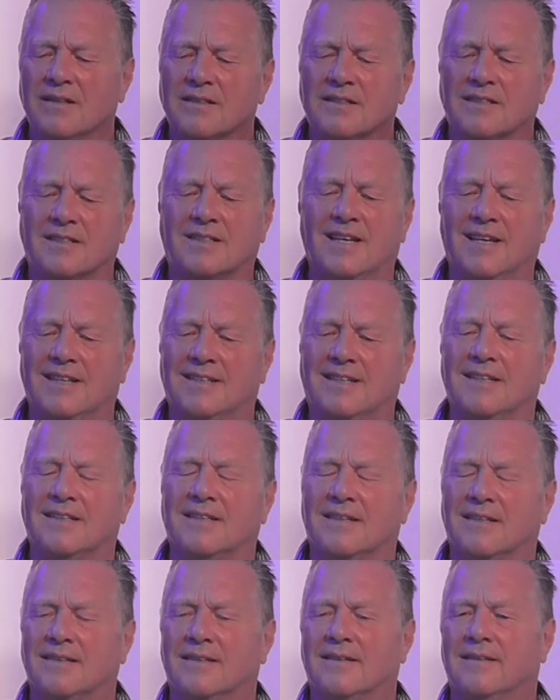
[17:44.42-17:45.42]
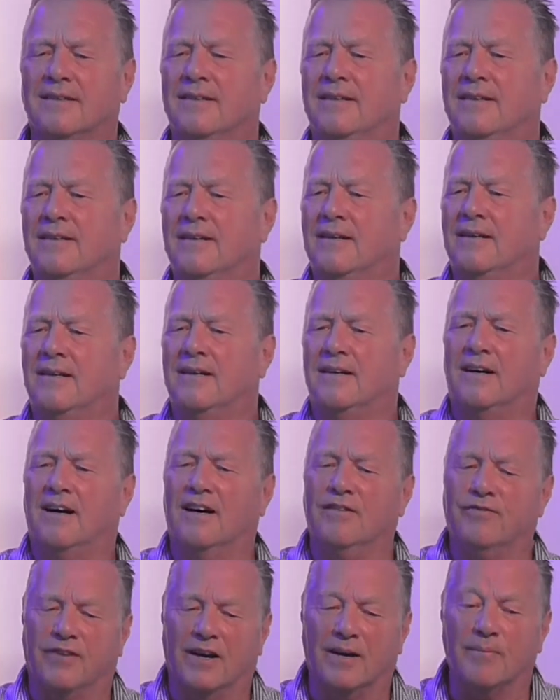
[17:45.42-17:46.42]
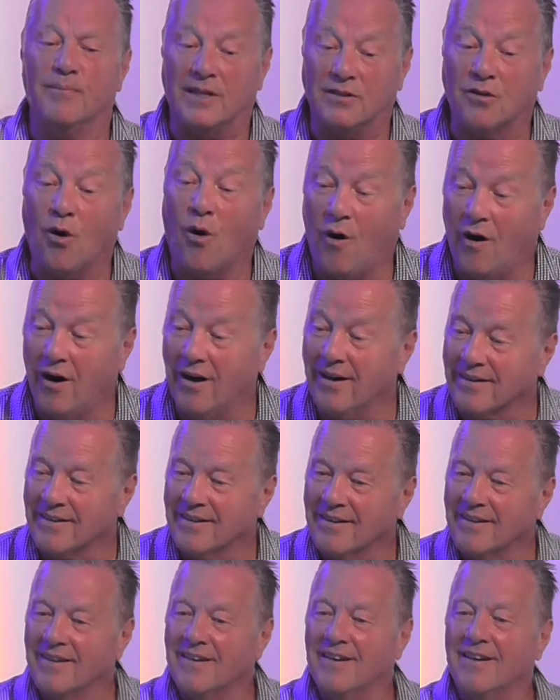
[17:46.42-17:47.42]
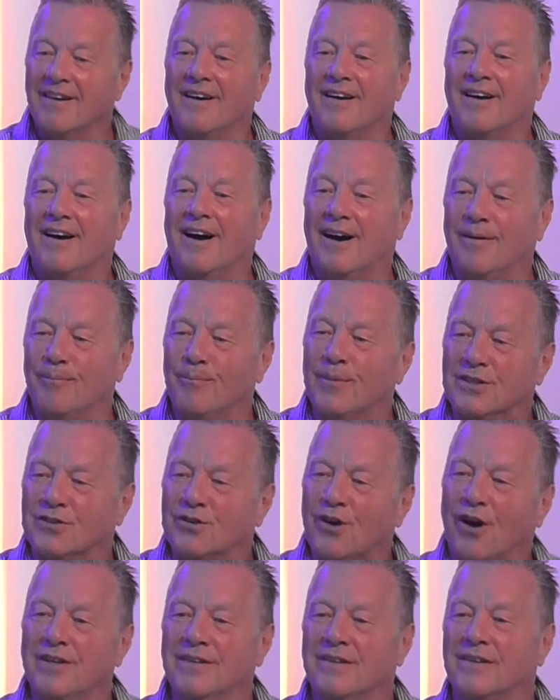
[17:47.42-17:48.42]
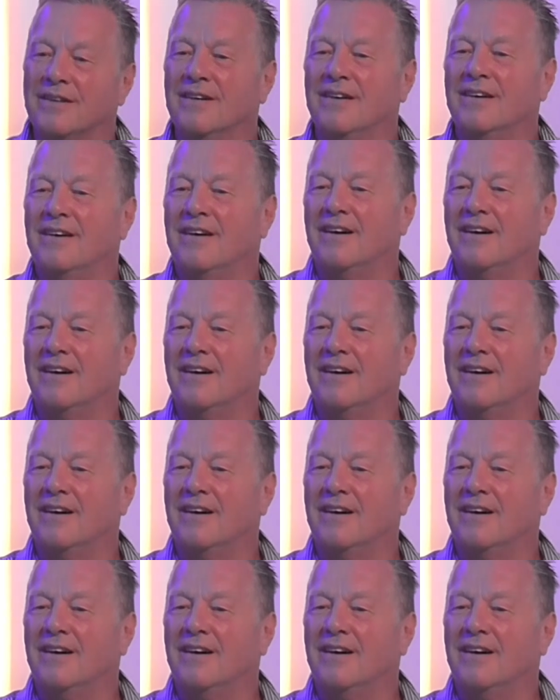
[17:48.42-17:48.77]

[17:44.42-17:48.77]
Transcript: stated, I think my daughter hit my son.